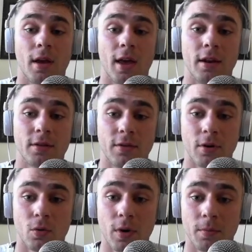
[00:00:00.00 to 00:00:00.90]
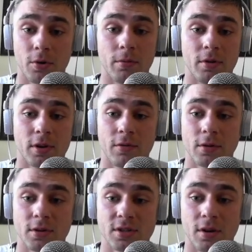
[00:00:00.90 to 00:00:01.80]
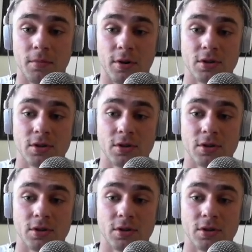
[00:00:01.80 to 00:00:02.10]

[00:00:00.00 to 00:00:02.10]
and it'll give you a quick blurb. It'll give you a little summary.